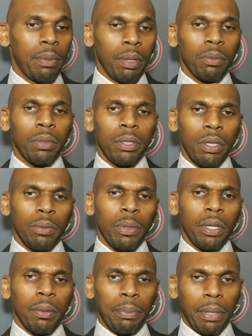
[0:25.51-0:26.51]
But, we
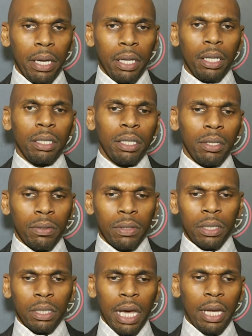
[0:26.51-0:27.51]
competed,
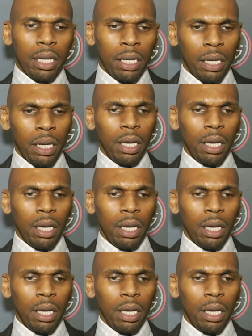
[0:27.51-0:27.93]
just had to,